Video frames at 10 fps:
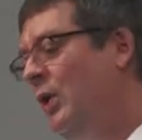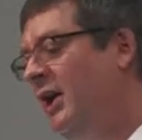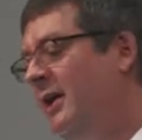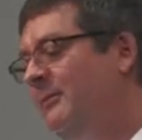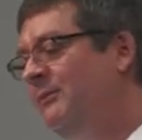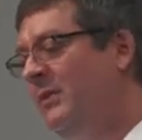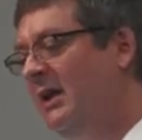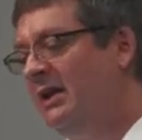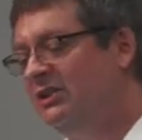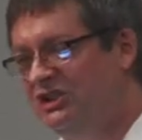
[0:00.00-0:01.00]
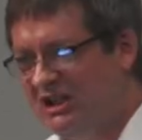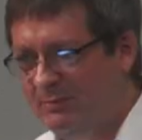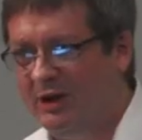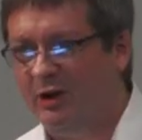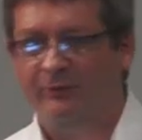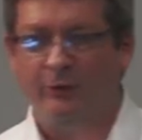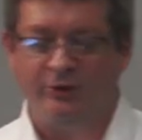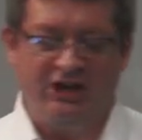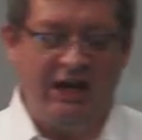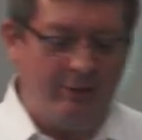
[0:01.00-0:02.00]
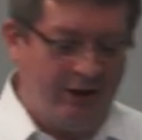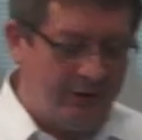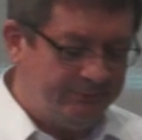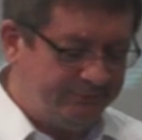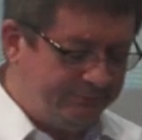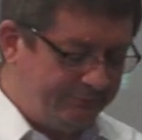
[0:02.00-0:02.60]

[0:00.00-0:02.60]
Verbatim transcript: when Gmail first came out.